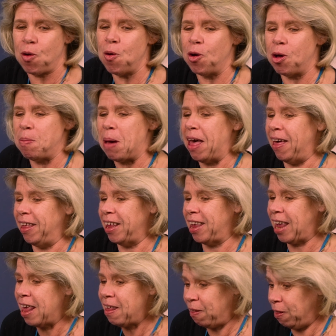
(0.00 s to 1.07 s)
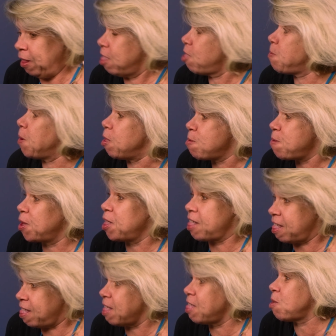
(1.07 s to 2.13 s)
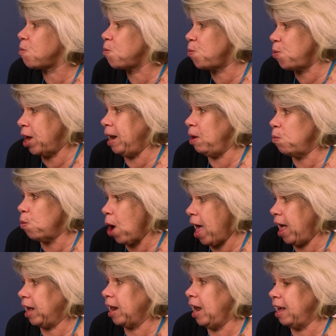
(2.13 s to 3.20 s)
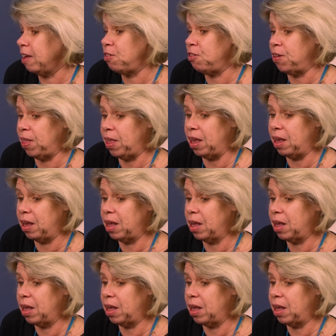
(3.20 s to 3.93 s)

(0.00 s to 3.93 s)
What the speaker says: talk about the spoons, because this is a really rare collection.